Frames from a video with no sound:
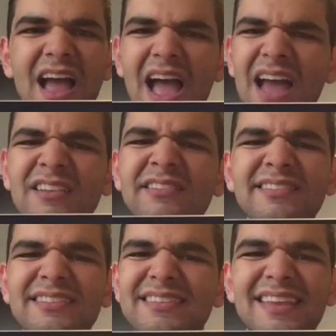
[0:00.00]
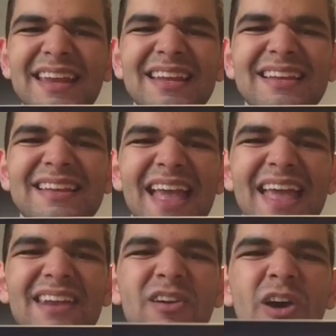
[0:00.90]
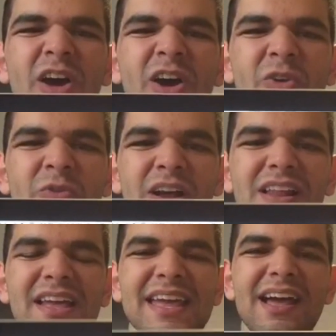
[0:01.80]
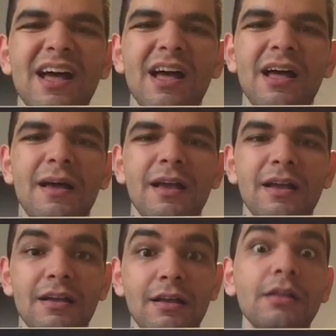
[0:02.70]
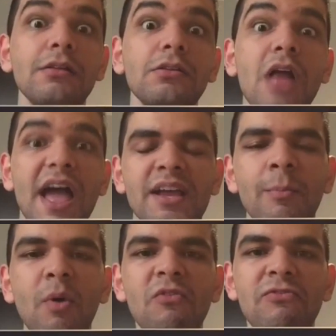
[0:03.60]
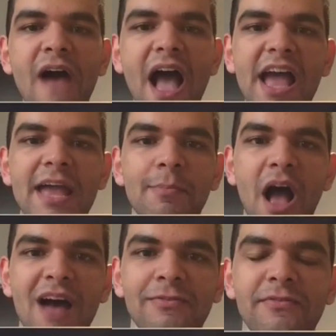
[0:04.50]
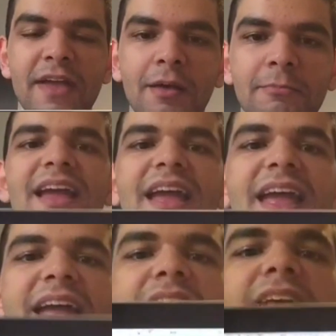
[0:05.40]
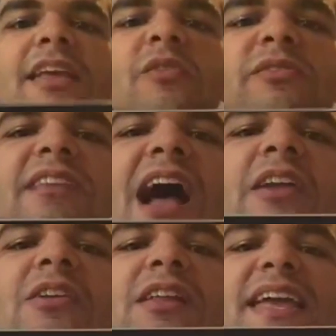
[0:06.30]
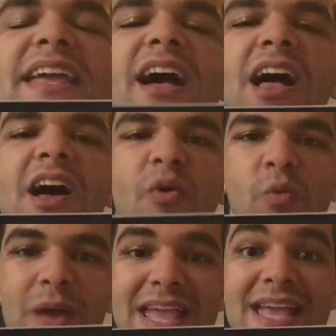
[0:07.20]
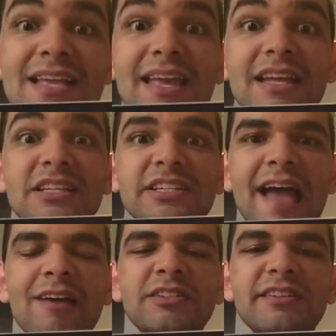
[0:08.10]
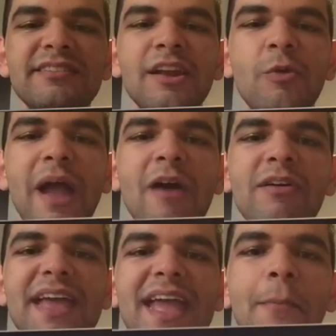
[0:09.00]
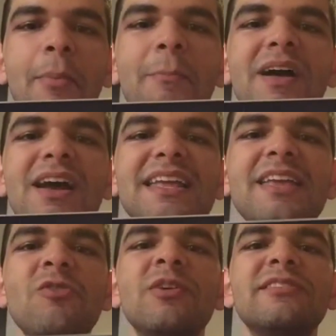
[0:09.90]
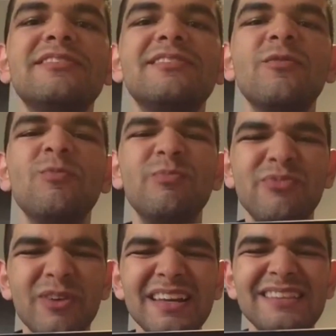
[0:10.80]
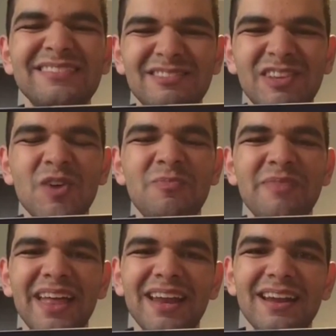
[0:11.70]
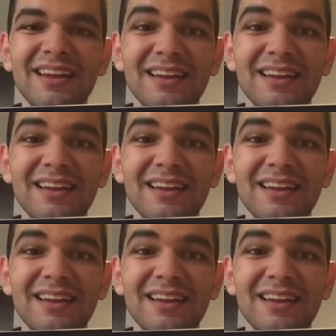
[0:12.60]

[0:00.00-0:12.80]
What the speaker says: I just didn't get a really, likable vibe off of him. And he was not only weak in challenges and around camp, but he was pretty stupid,